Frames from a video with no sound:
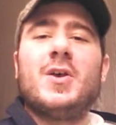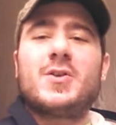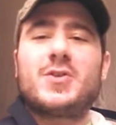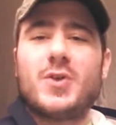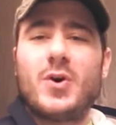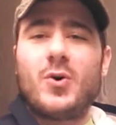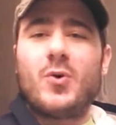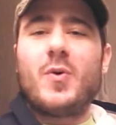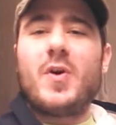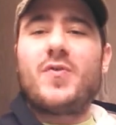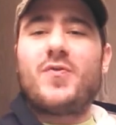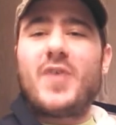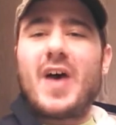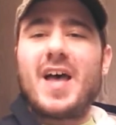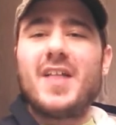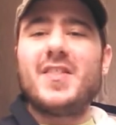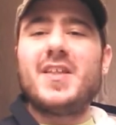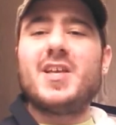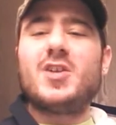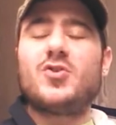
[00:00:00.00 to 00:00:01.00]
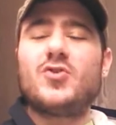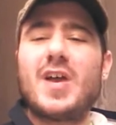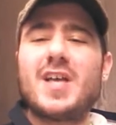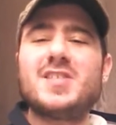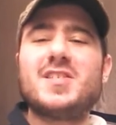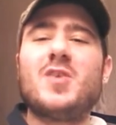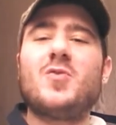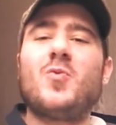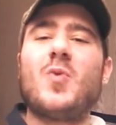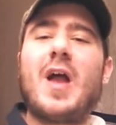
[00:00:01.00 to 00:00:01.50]
So, we finally
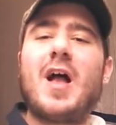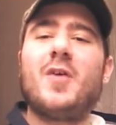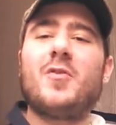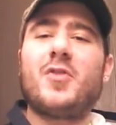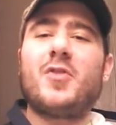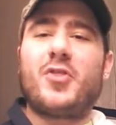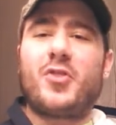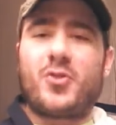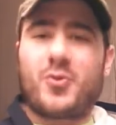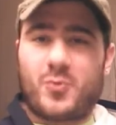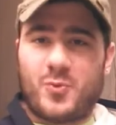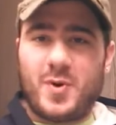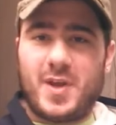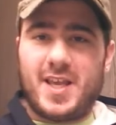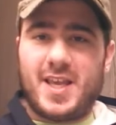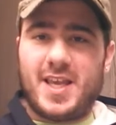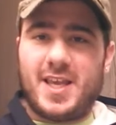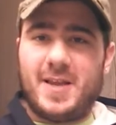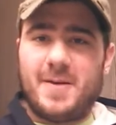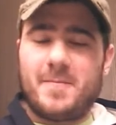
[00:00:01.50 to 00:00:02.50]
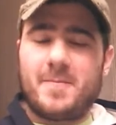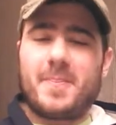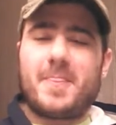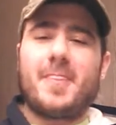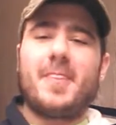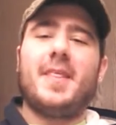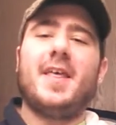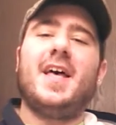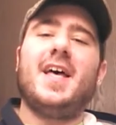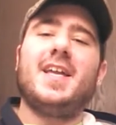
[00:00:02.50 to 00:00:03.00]
addressed in round 3
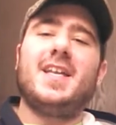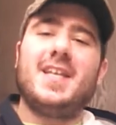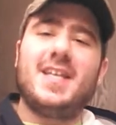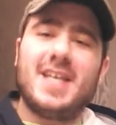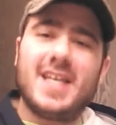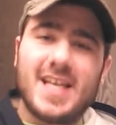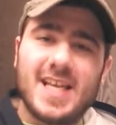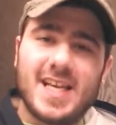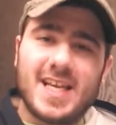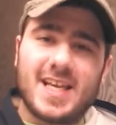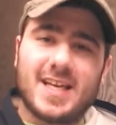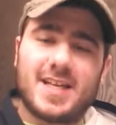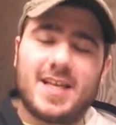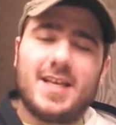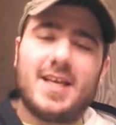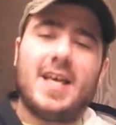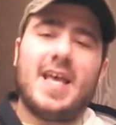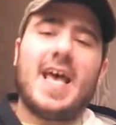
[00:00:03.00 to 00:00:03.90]
a need.